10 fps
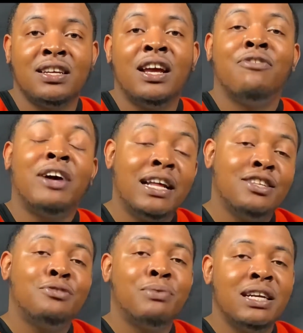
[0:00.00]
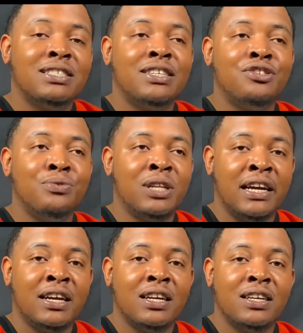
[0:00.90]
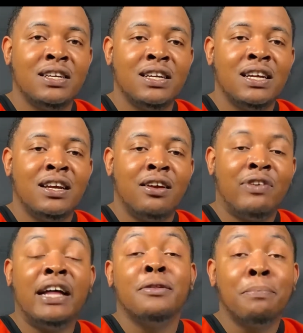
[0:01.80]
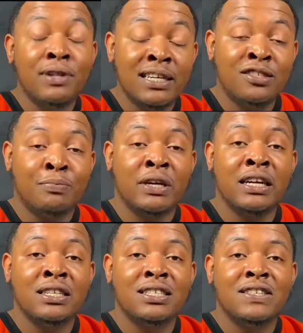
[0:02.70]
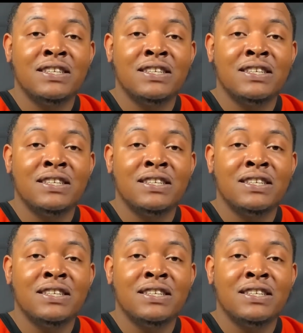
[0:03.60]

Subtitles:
Find the spreads that you like. Find the plus spreads.